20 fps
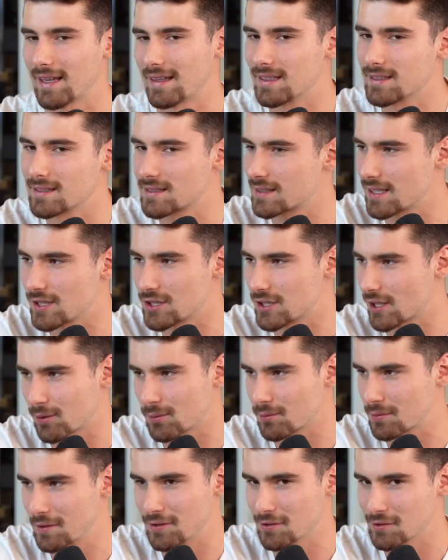at this stage i
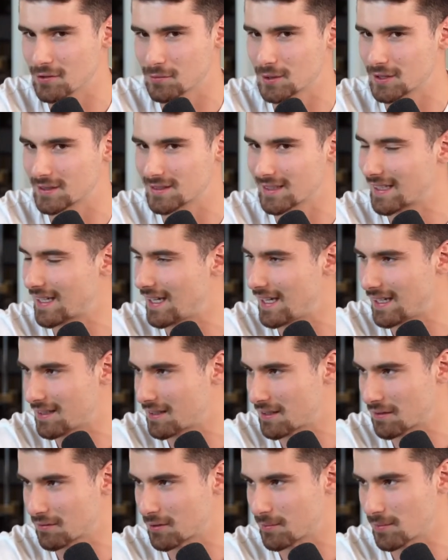don't read those books and get
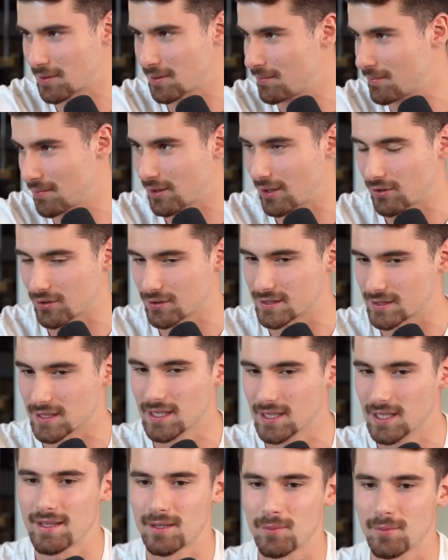anything from them quite
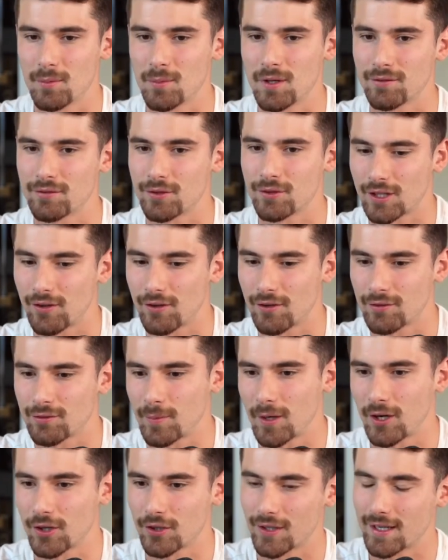honestly and then maybe if trying to go
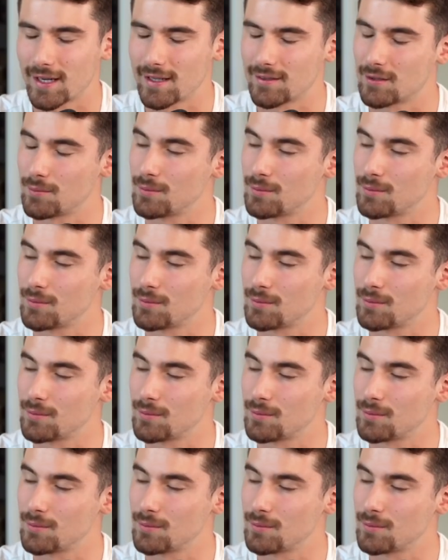from 100k